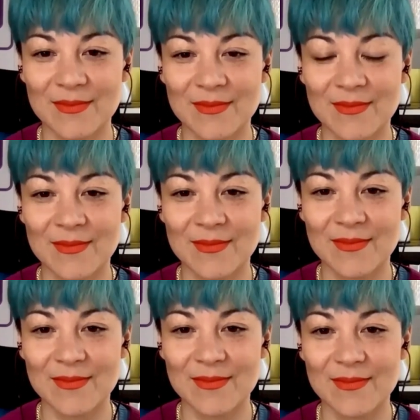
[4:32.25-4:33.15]

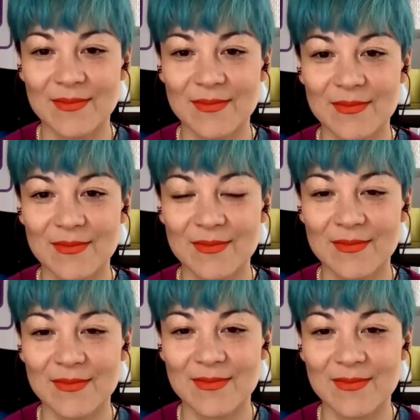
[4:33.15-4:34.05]

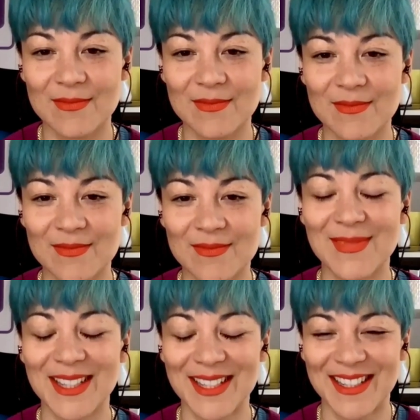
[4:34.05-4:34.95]

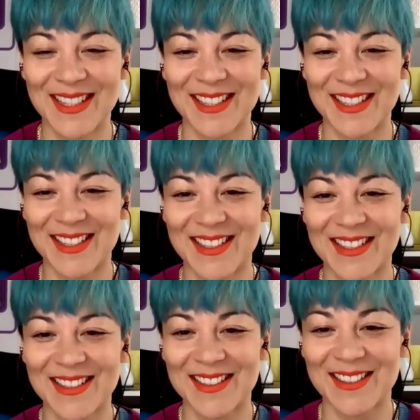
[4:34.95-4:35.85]

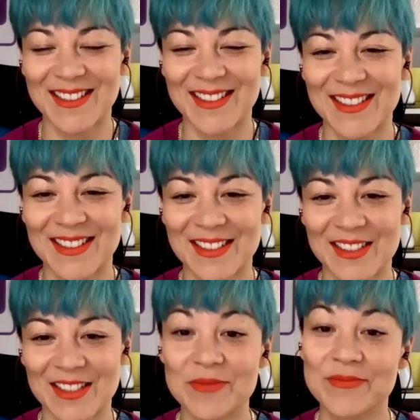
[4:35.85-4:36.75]

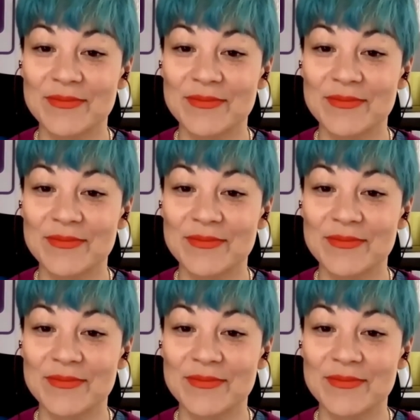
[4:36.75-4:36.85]
The person shown says nothing.